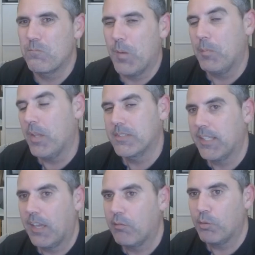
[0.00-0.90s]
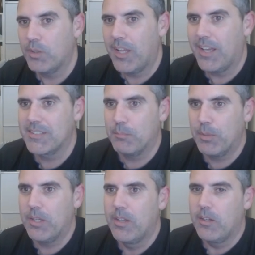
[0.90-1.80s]
I'm not saying everyone hasn't,
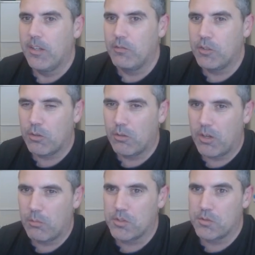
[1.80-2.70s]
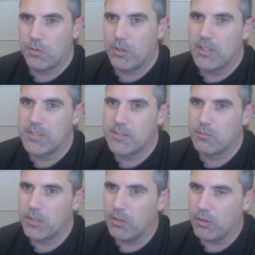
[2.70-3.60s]
but if you go to a hardware store and it's
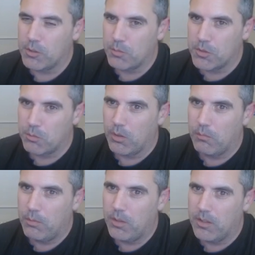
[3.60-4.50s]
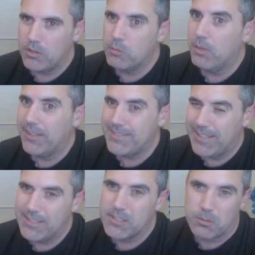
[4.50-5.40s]
$3 per square foot and you buy
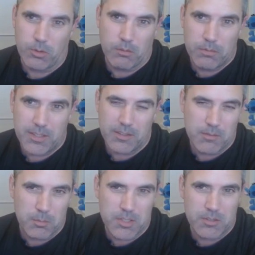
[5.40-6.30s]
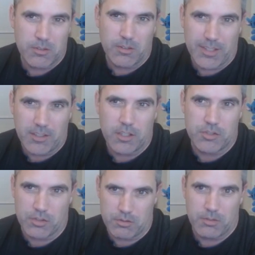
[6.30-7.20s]
10 square feet of the material, it
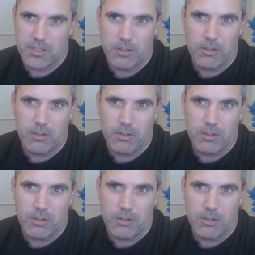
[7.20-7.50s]
costs you $30.